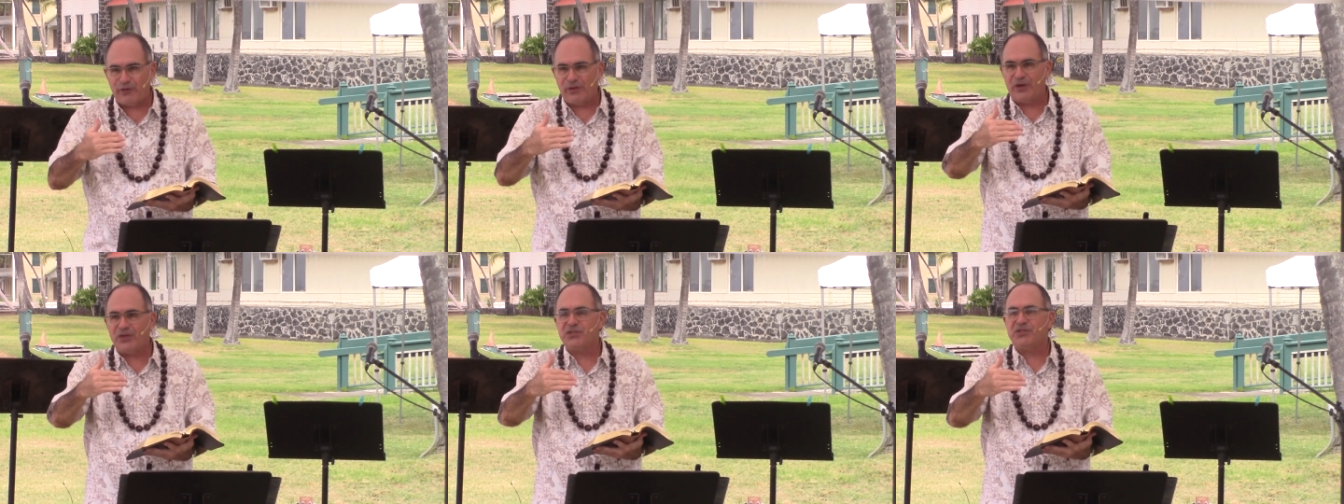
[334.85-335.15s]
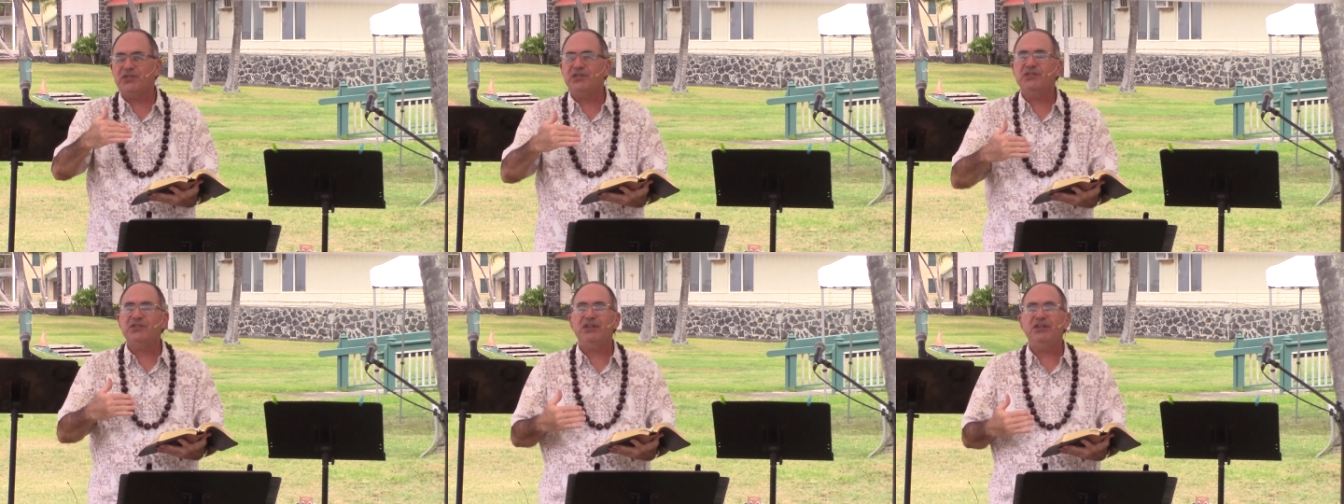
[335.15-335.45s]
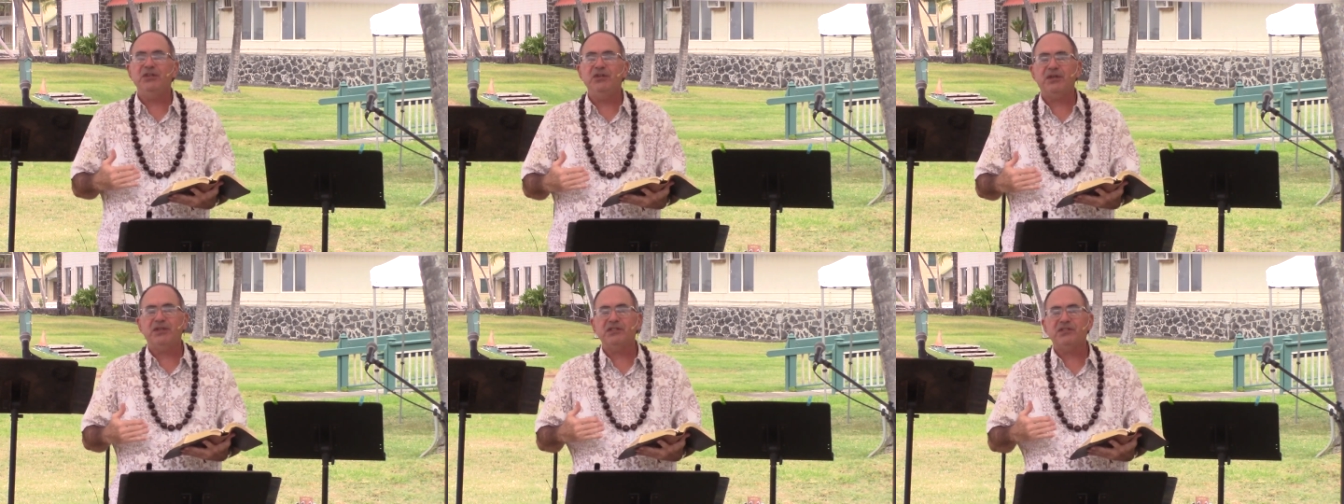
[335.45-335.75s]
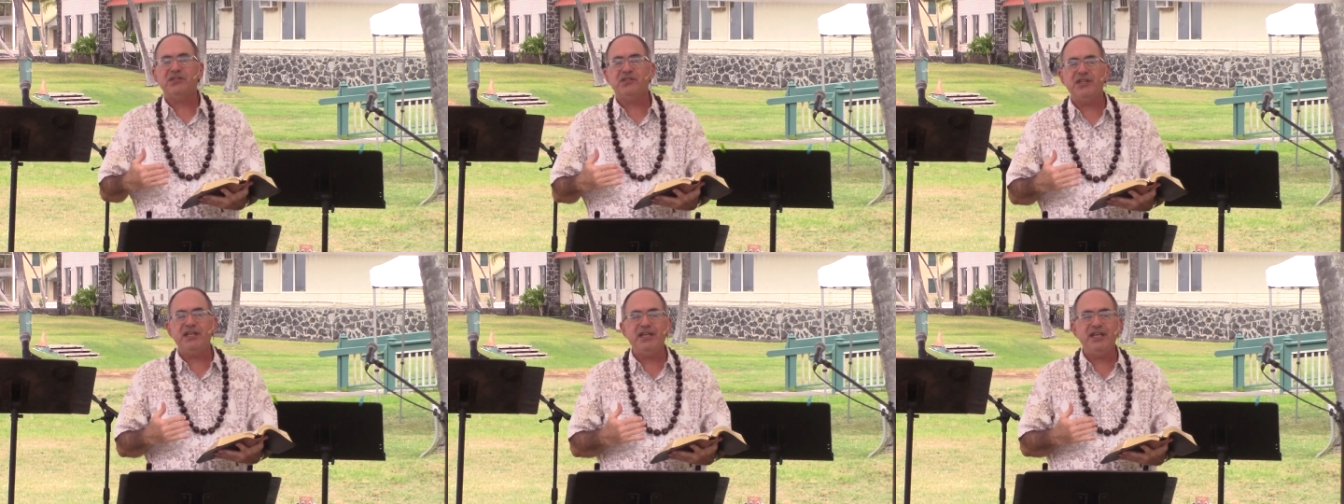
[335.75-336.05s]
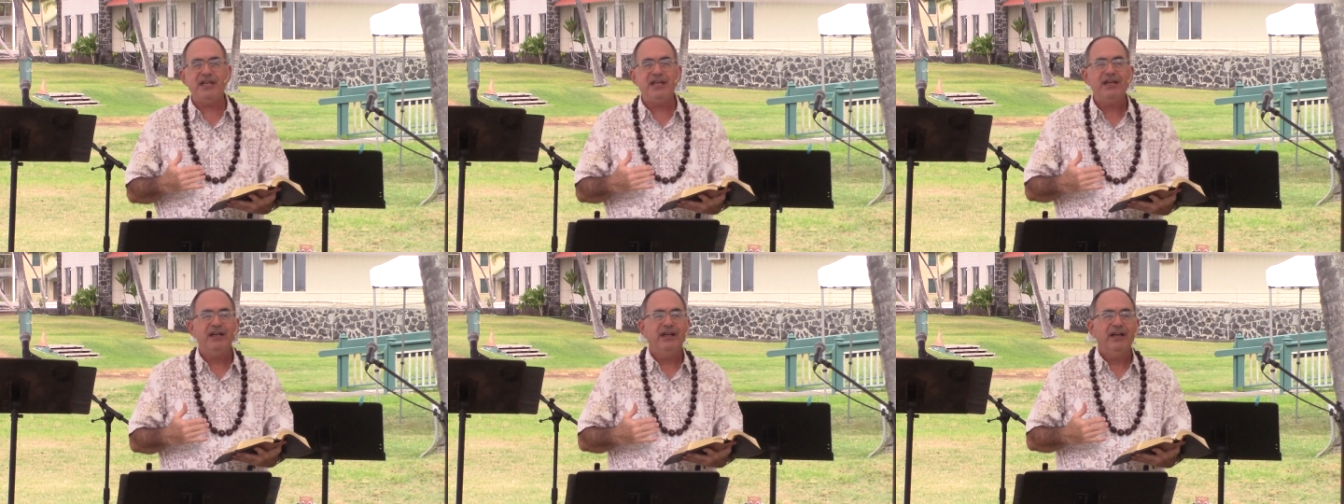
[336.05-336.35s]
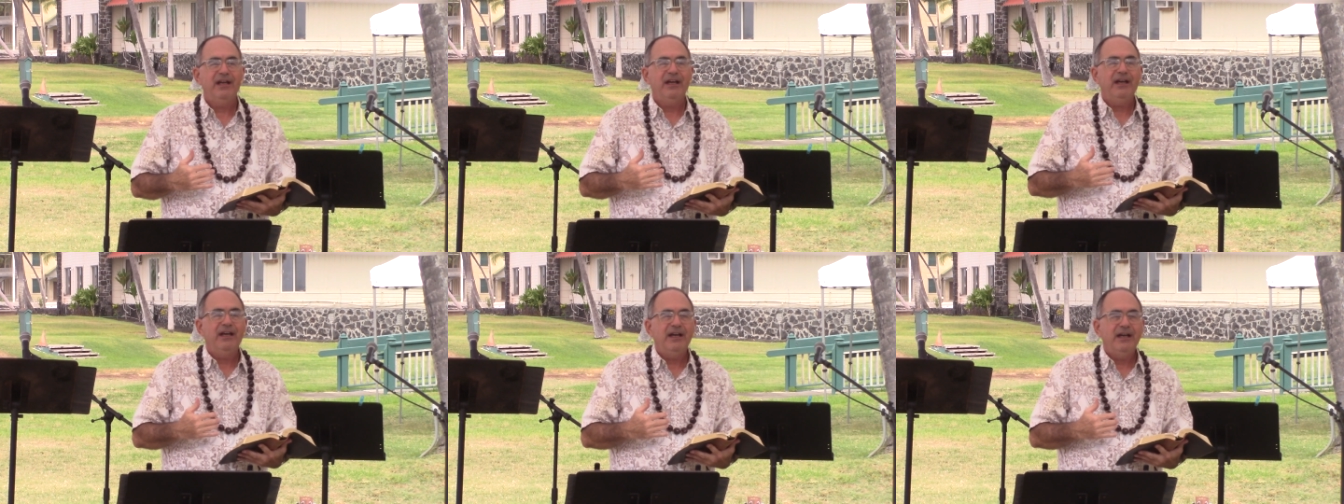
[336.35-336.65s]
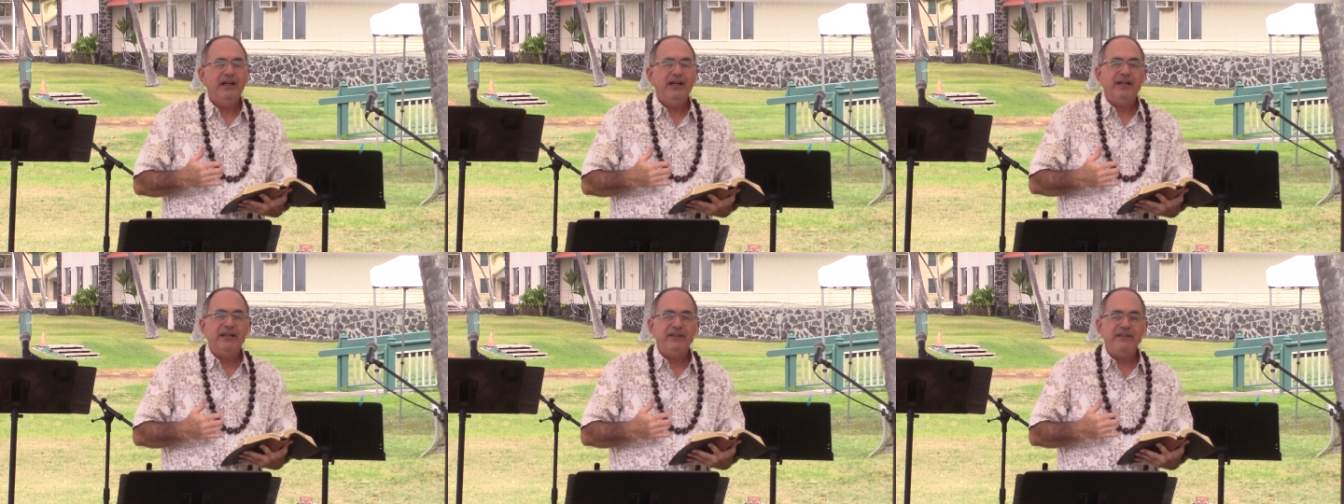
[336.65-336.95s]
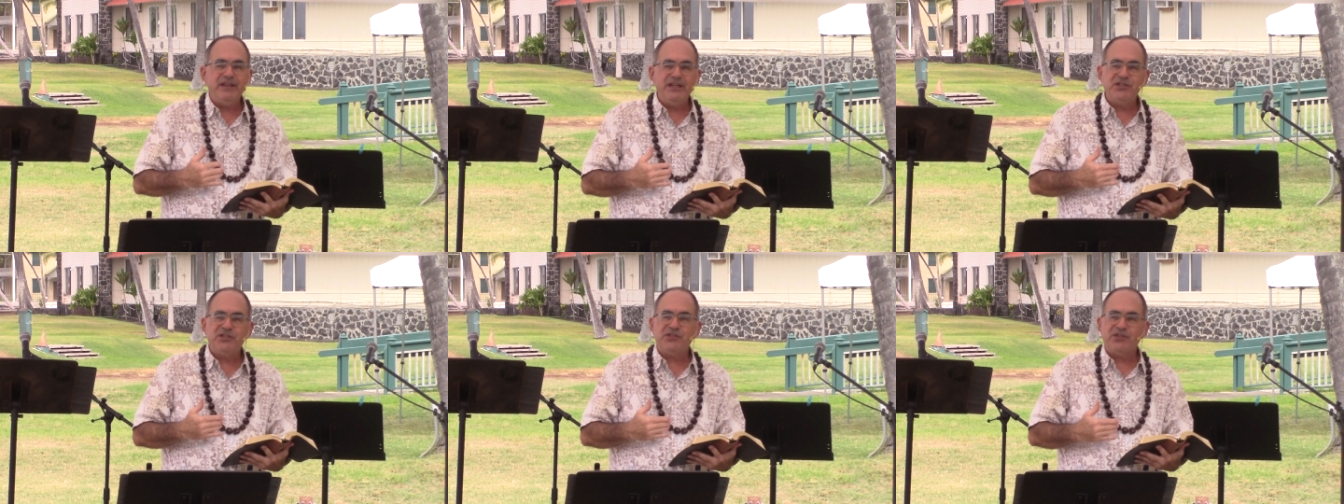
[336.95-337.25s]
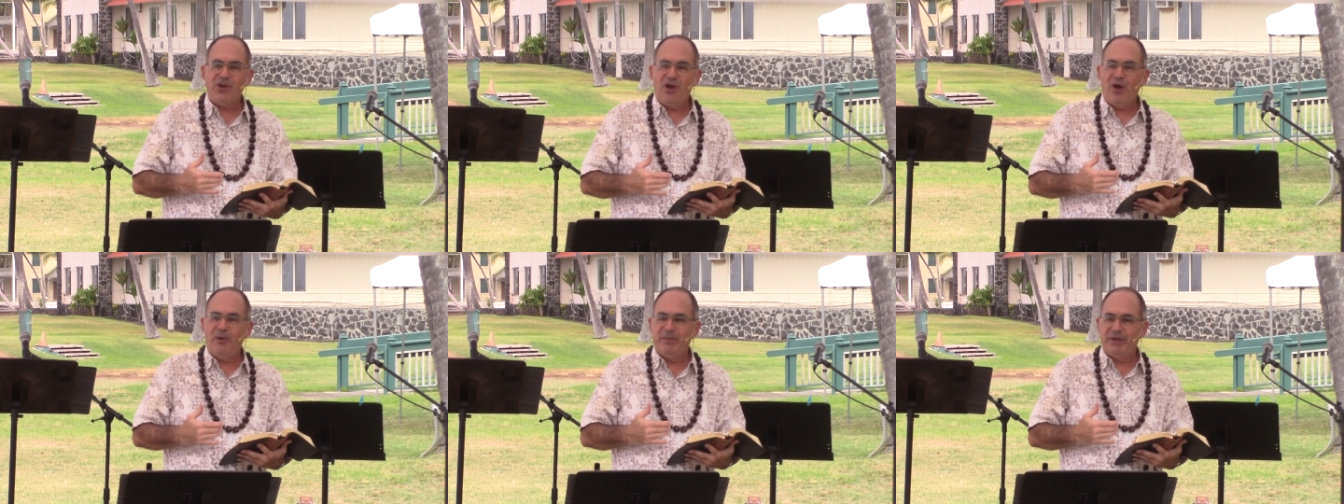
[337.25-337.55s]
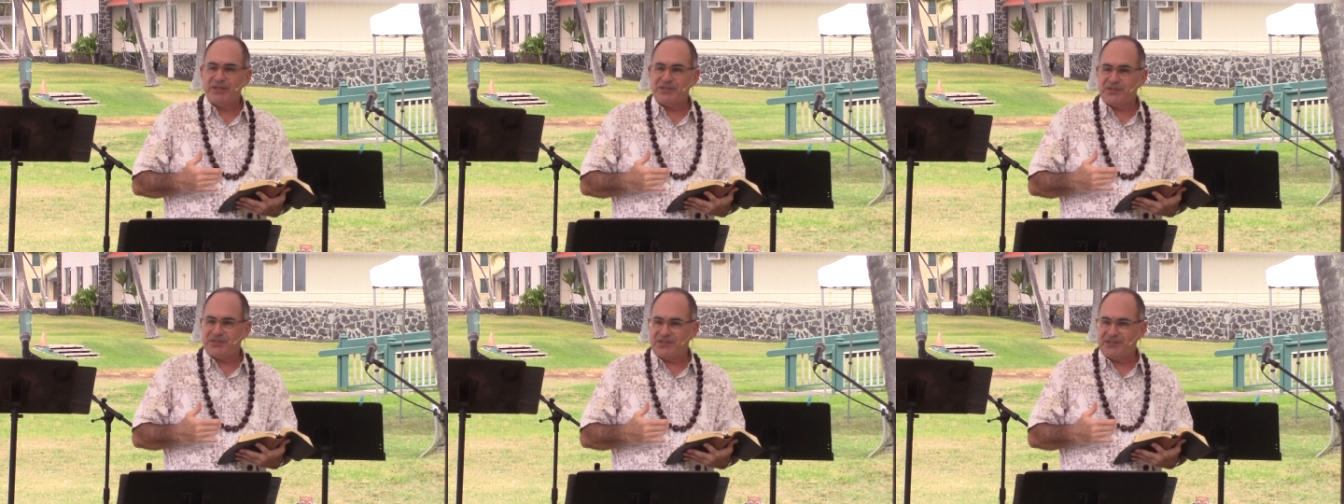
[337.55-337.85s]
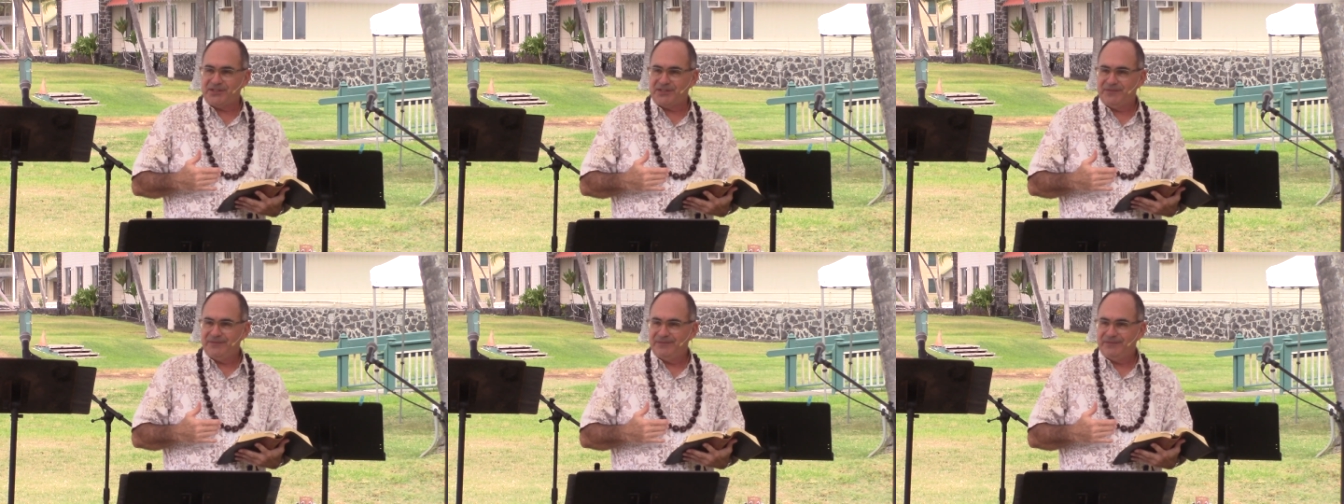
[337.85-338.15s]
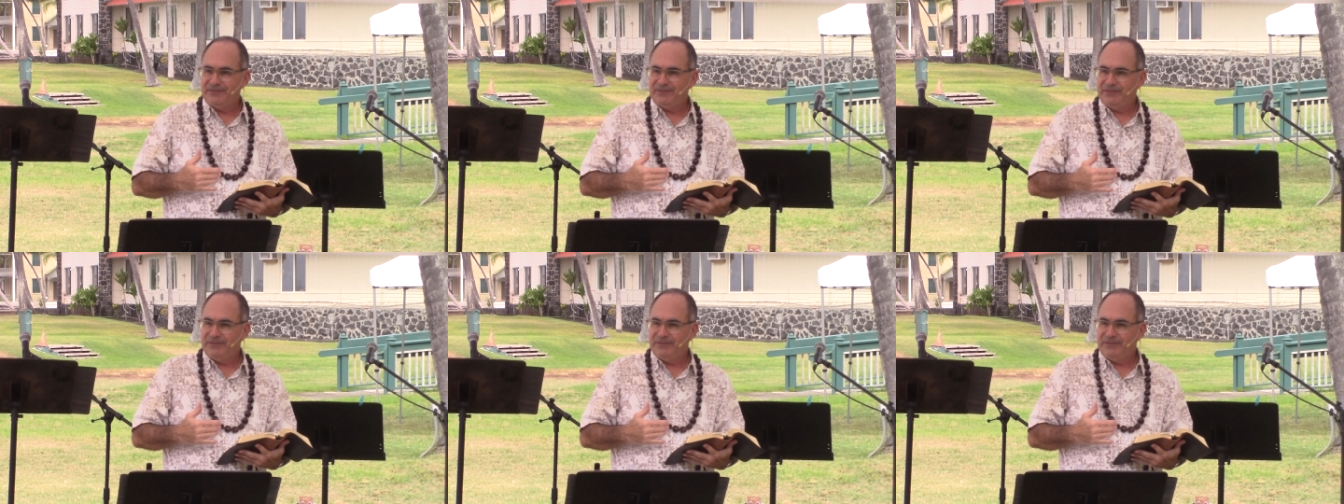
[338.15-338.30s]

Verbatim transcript: verses and you can see these psalmists,